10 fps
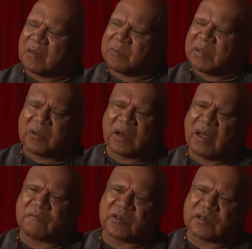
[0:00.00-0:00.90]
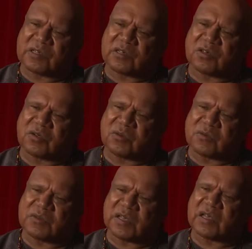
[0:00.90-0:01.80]
People I love to listen to
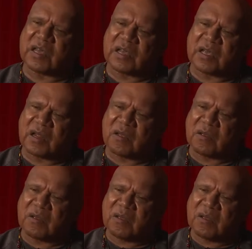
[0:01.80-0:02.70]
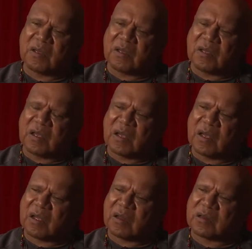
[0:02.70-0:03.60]
singing,
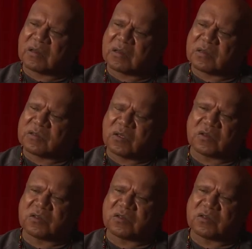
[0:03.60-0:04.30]
and certain